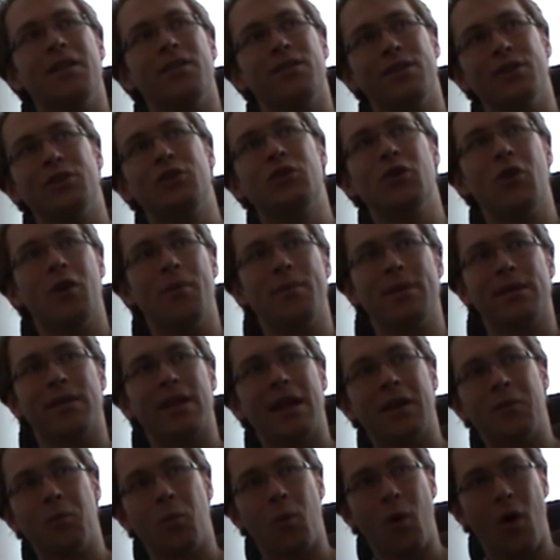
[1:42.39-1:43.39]
the Germans
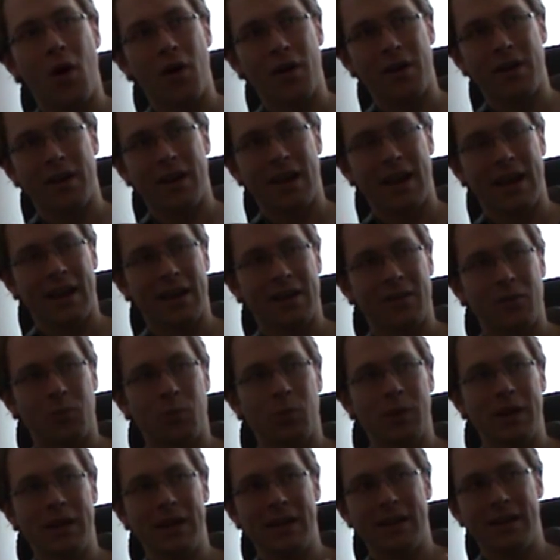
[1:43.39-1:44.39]
had won and
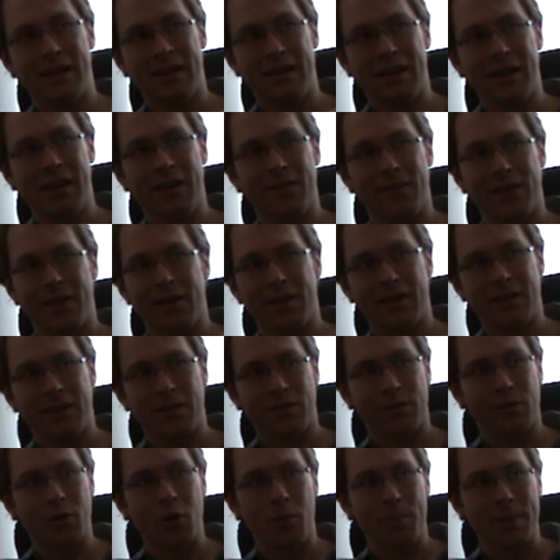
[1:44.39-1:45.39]
we live in a
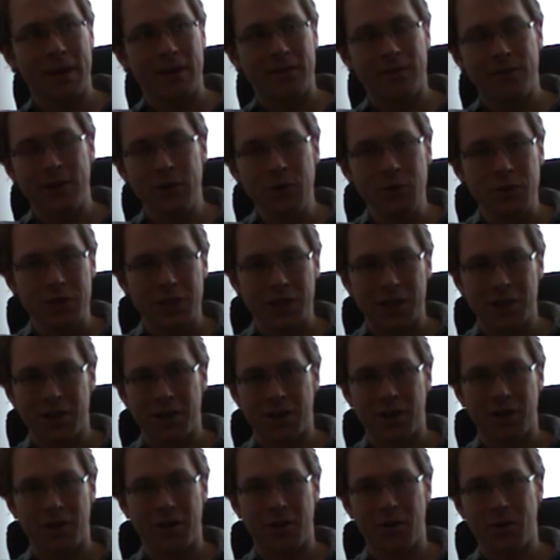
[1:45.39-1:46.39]
dystopian
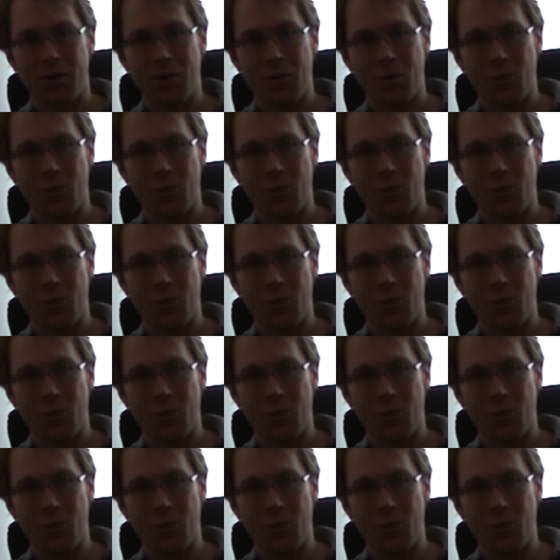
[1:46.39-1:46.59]
future